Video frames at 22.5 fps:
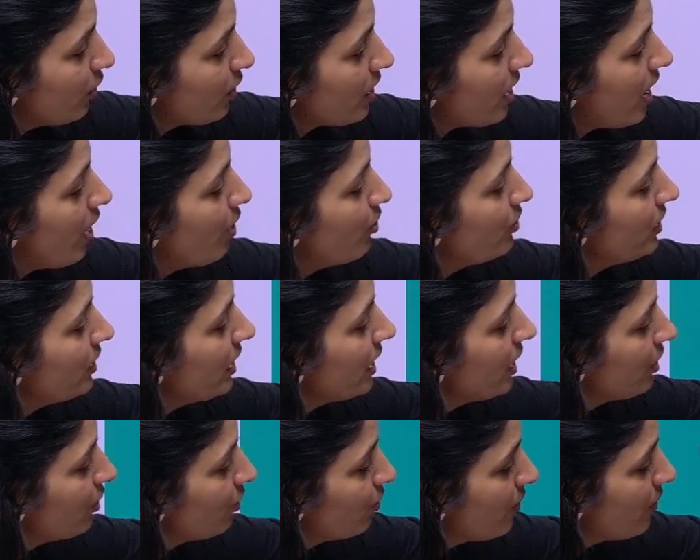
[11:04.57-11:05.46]
or
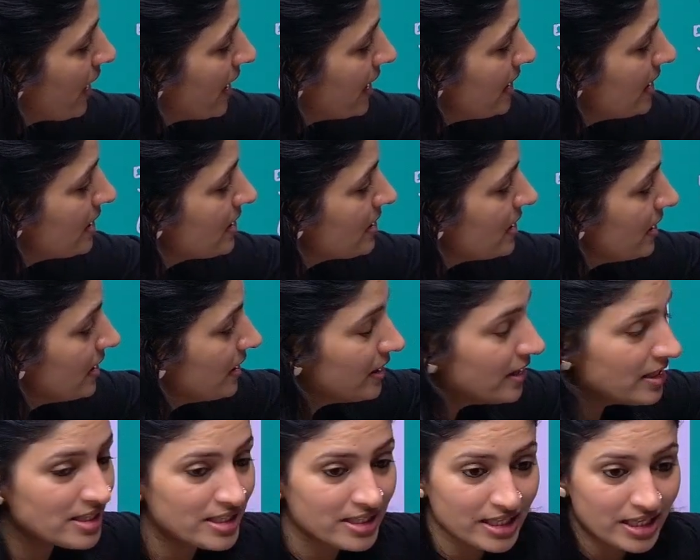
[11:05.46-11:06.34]
counted twice in
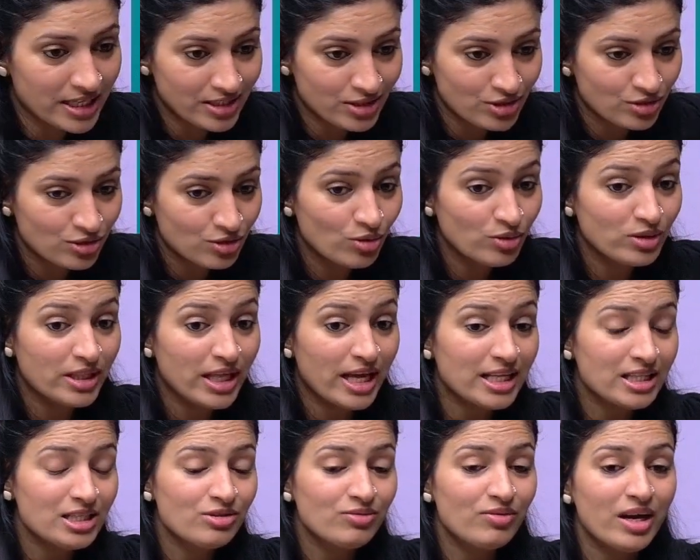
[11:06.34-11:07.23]
this case. So
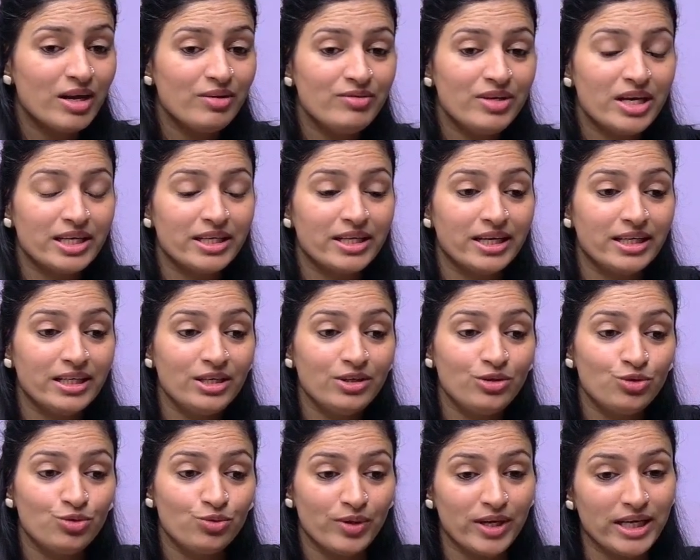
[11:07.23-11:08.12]
that's why we are
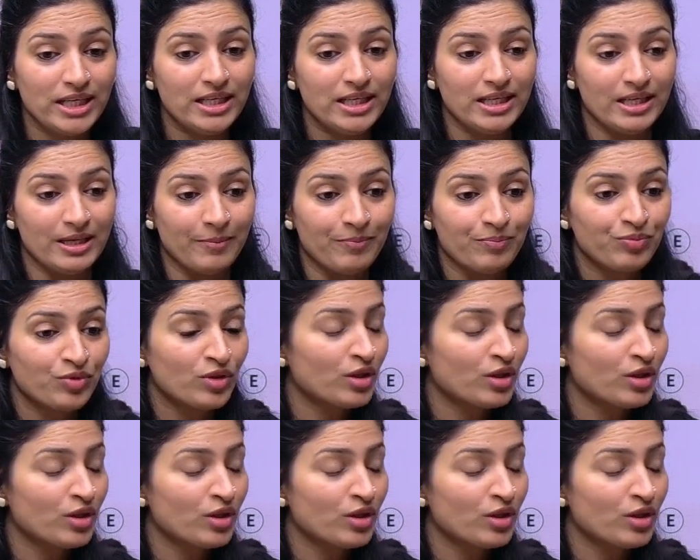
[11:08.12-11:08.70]
getting 20.